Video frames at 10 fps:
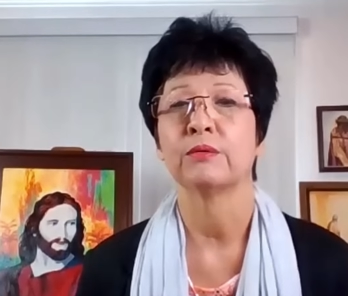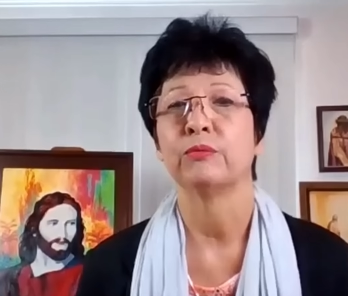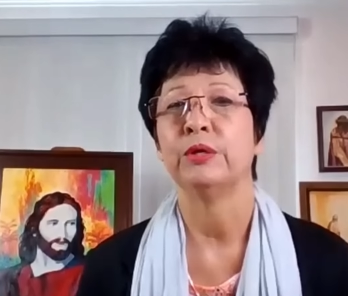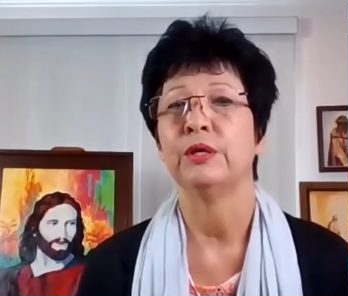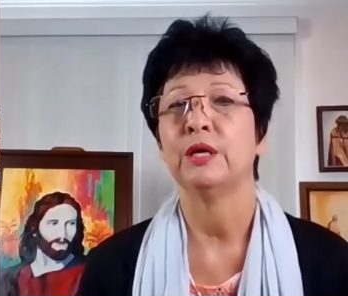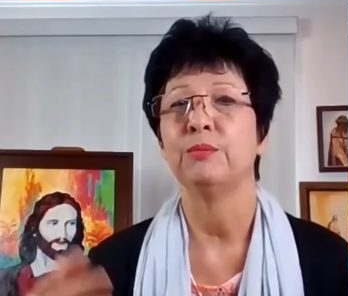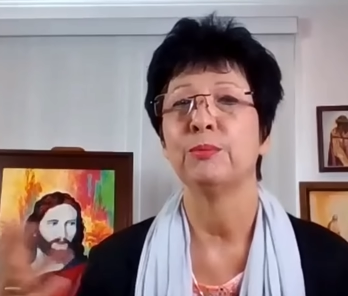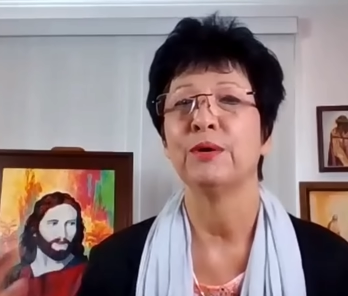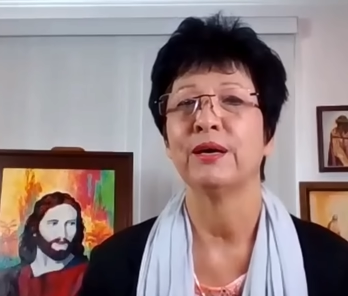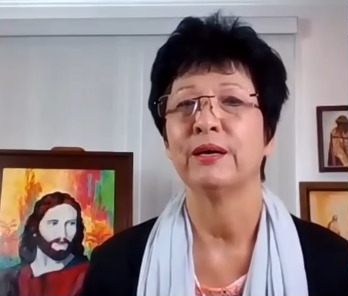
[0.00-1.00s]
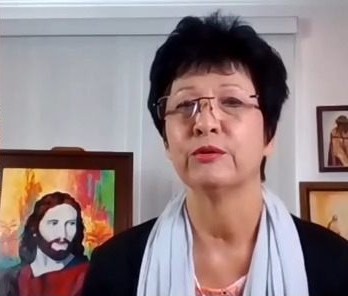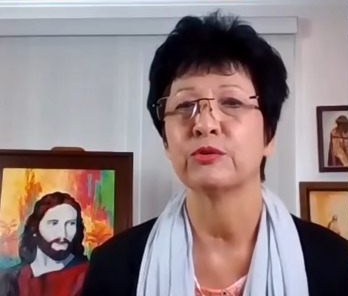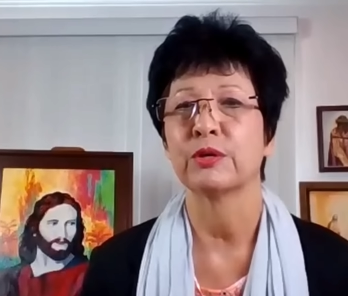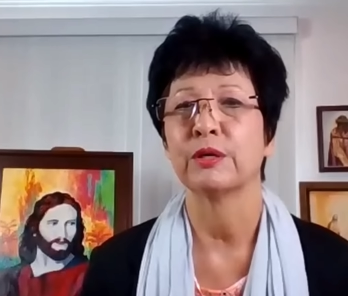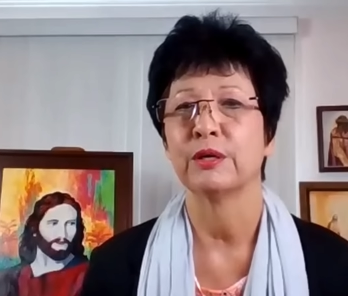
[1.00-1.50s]
Speaker 1: When he came to my
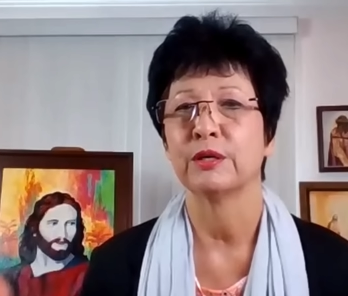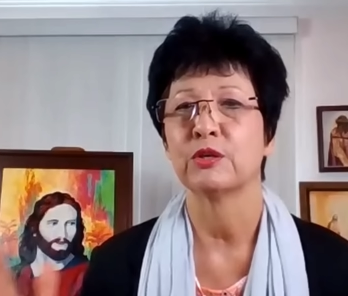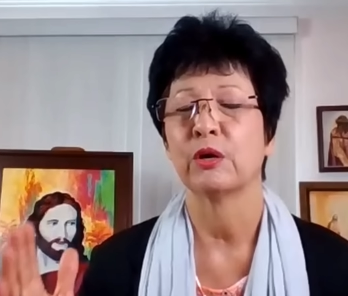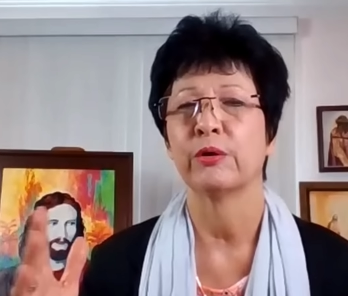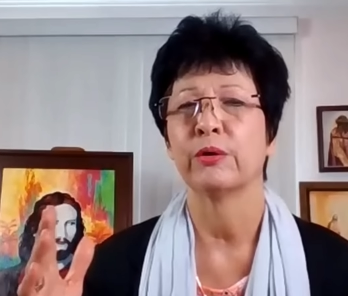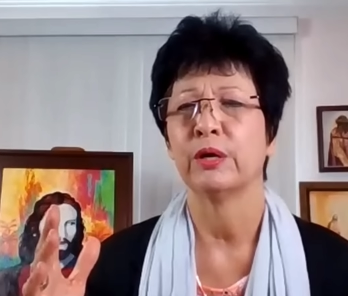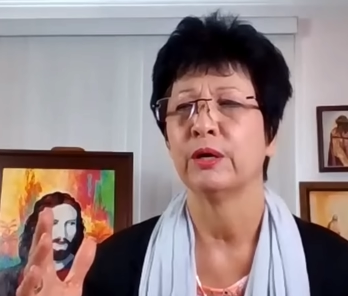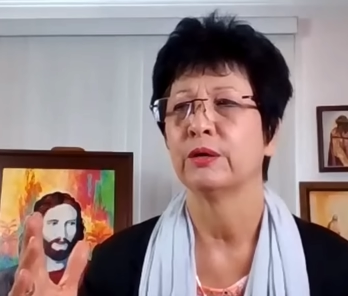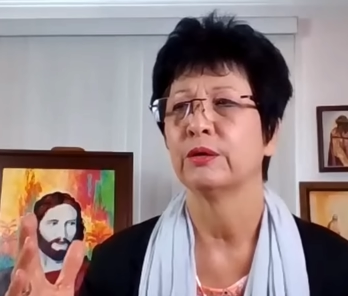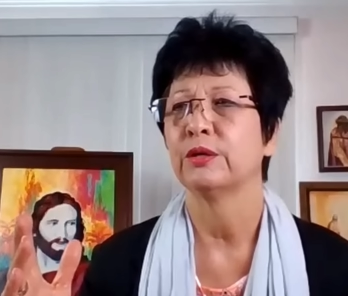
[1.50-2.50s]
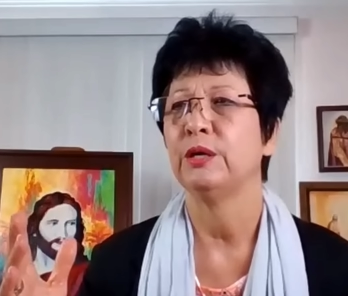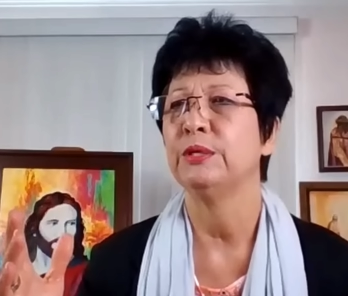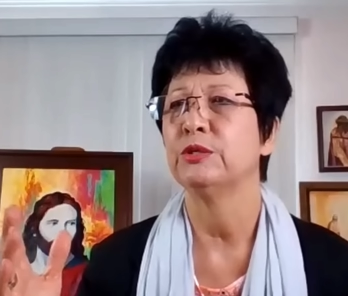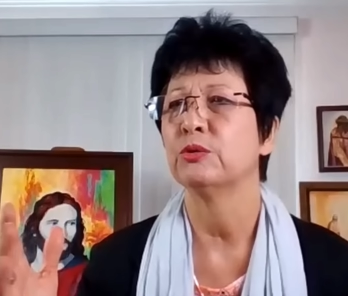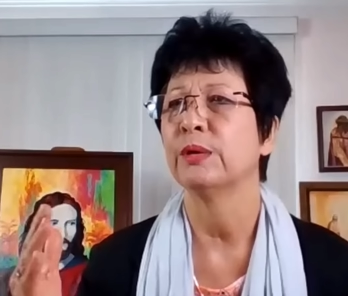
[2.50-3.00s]
house, came
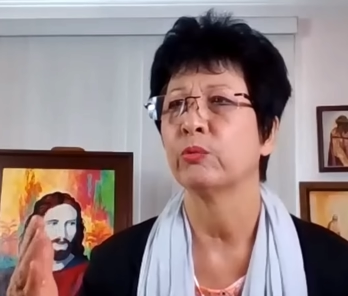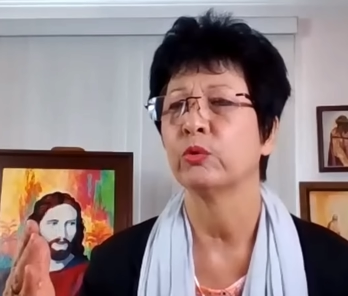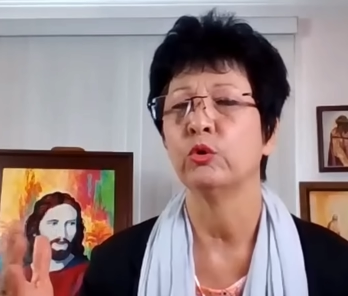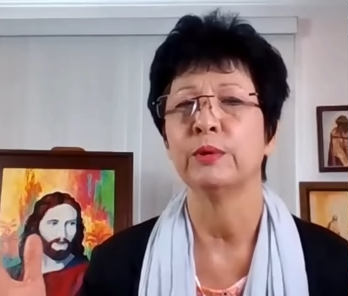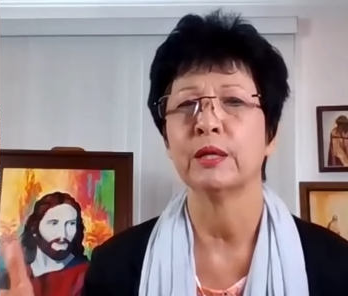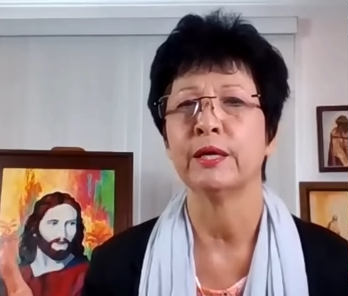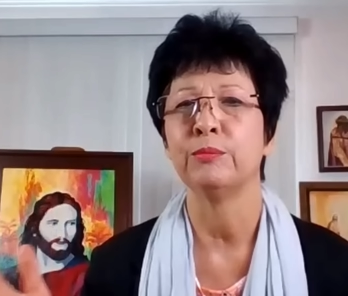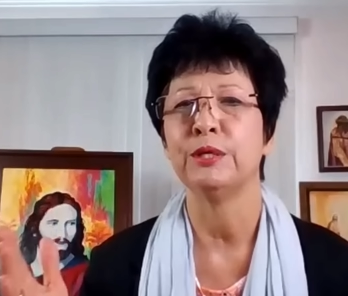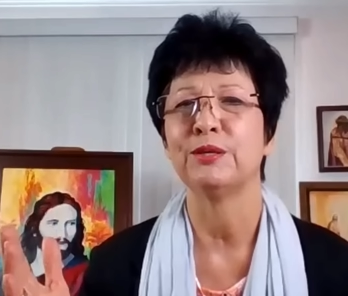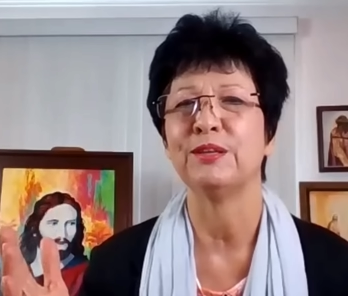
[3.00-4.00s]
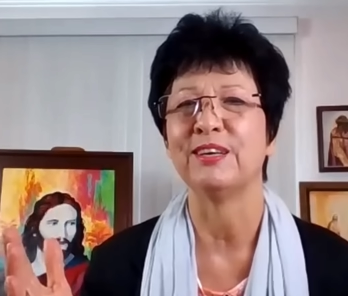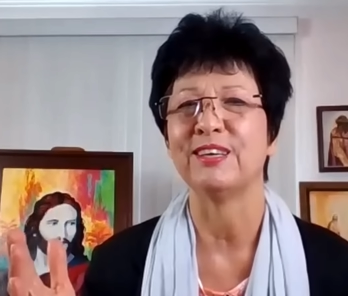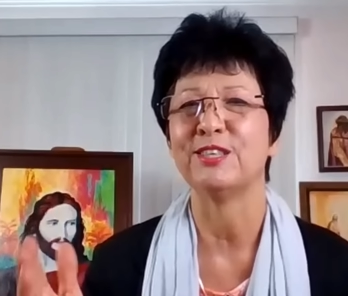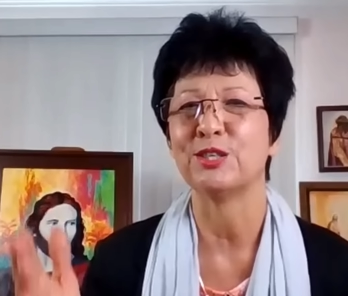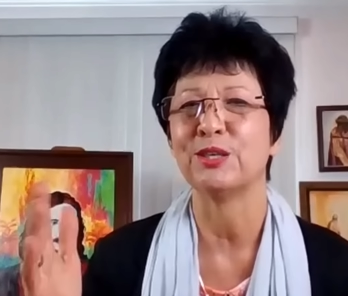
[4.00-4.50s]
into my room and led me to the
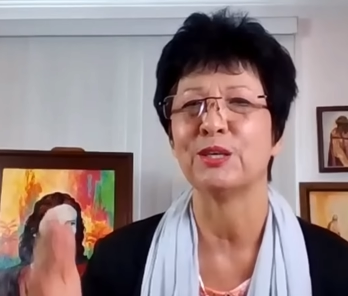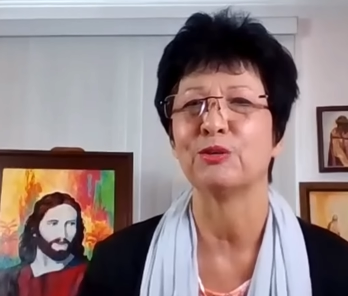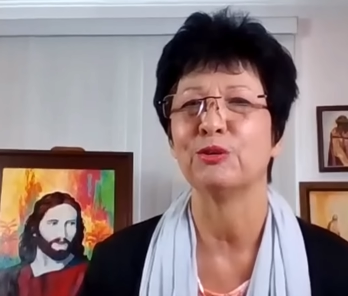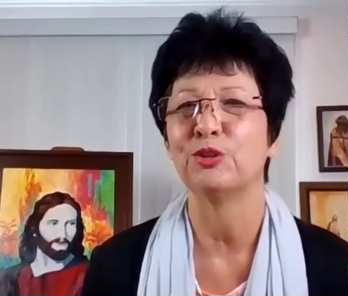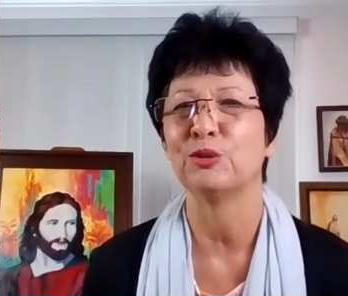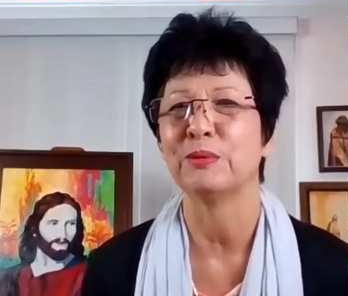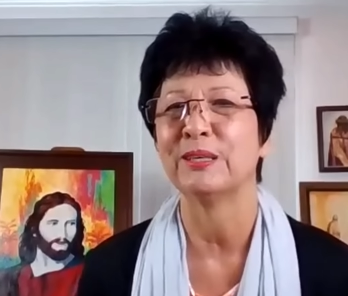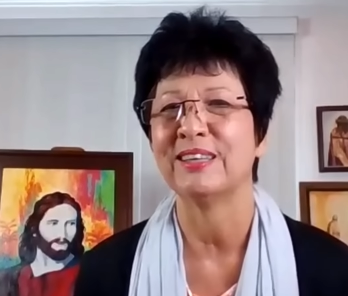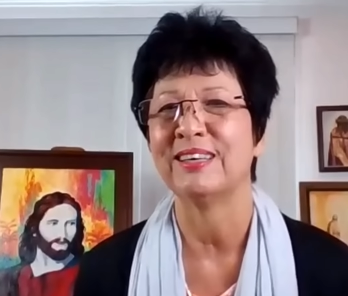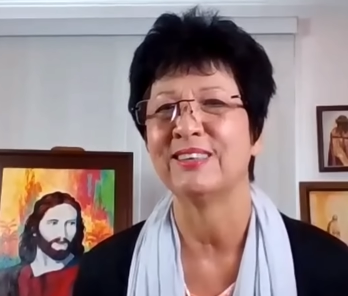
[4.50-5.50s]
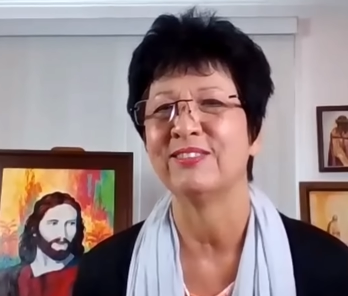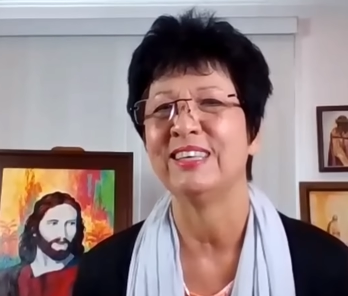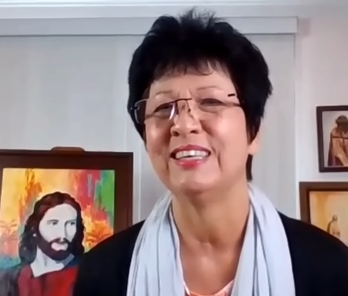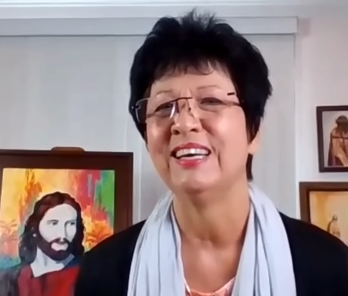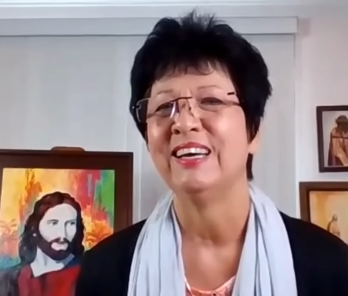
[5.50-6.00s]
kitchen. I told you about that event.